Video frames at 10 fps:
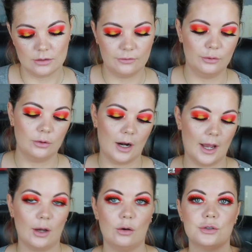Sephora
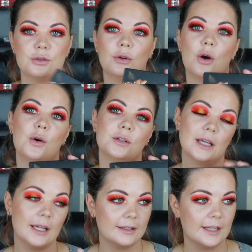I also got,
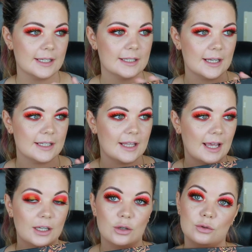and this is
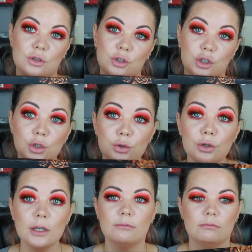thank you to
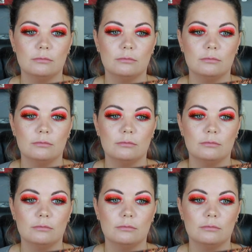you.